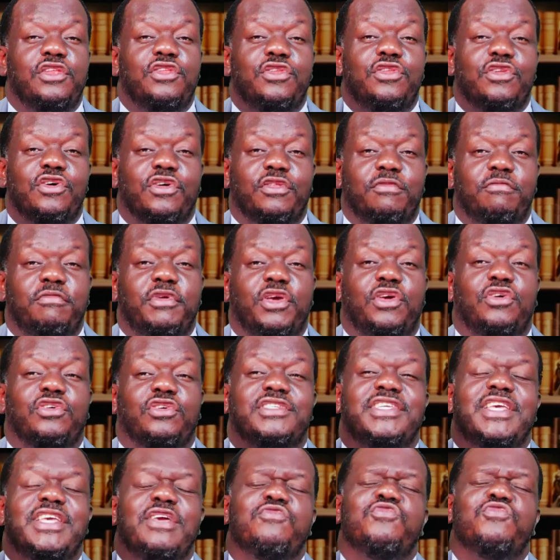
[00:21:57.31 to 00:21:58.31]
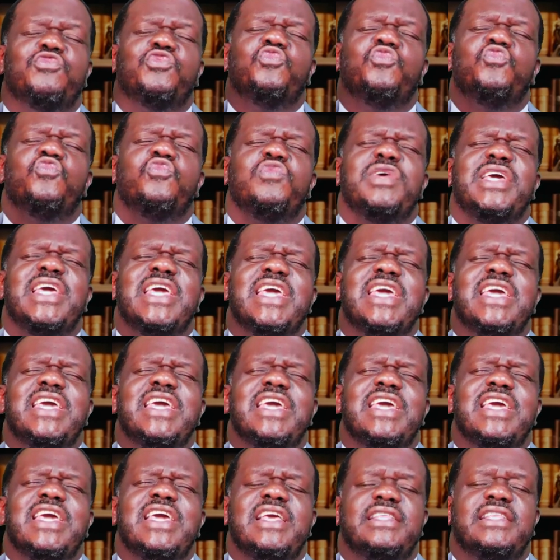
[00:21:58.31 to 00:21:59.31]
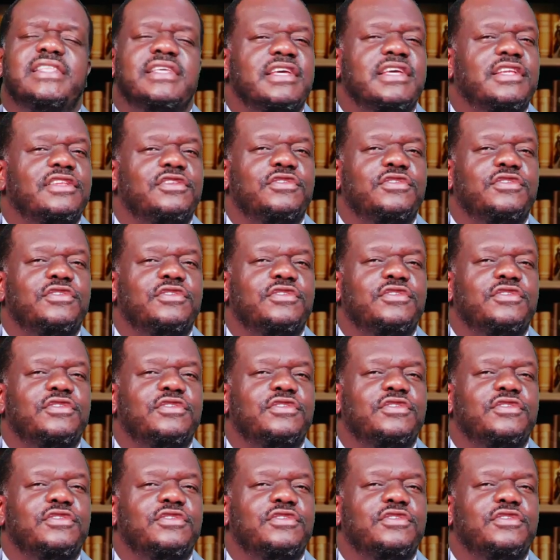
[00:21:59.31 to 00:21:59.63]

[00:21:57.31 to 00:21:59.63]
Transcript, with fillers: Not because He would wait.